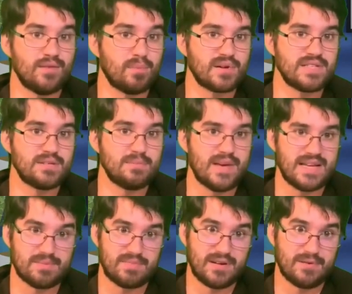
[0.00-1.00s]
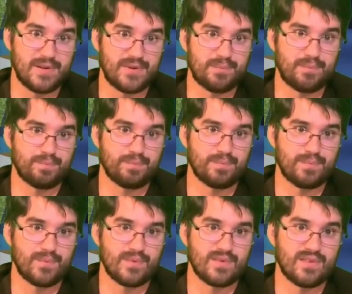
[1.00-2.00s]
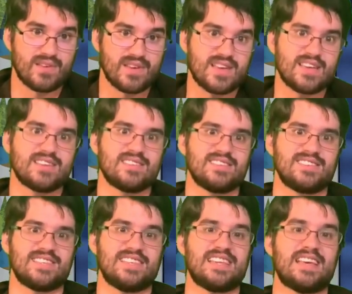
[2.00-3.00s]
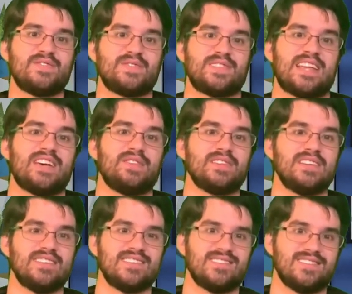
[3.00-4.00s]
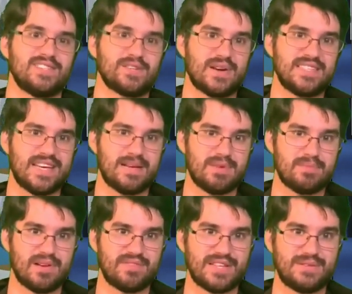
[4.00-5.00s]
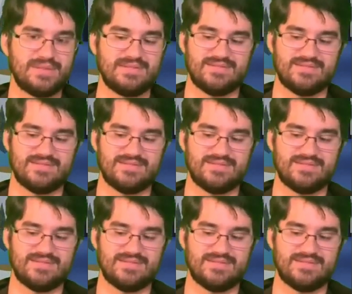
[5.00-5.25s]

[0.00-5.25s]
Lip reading: of a prism and a pyramid. Stay safe, stay healthy. It's a great day to be a Buffalo.